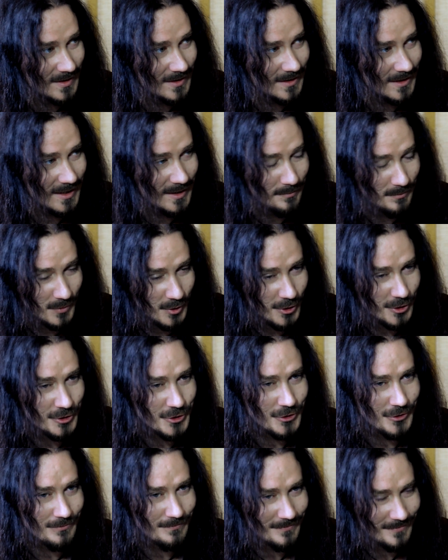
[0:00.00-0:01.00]

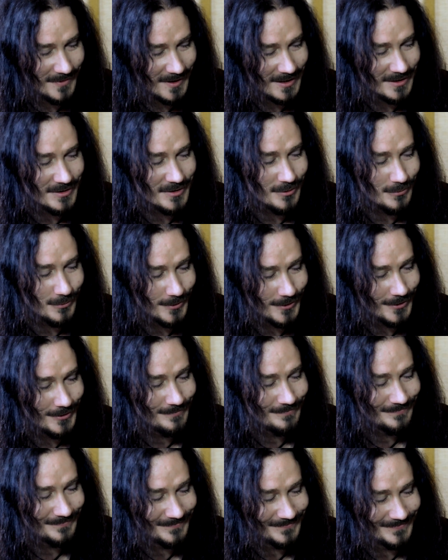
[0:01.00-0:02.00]
Immersion, that's the word.
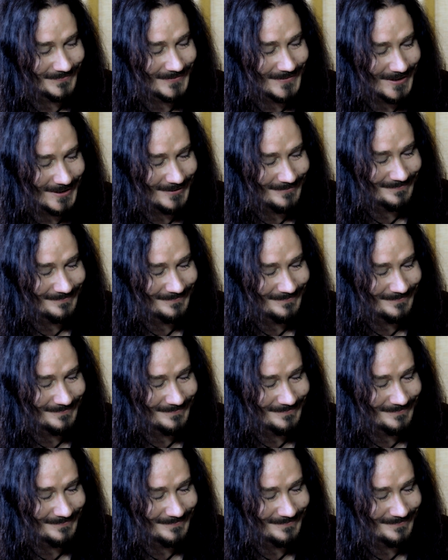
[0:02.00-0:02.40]
Yeah.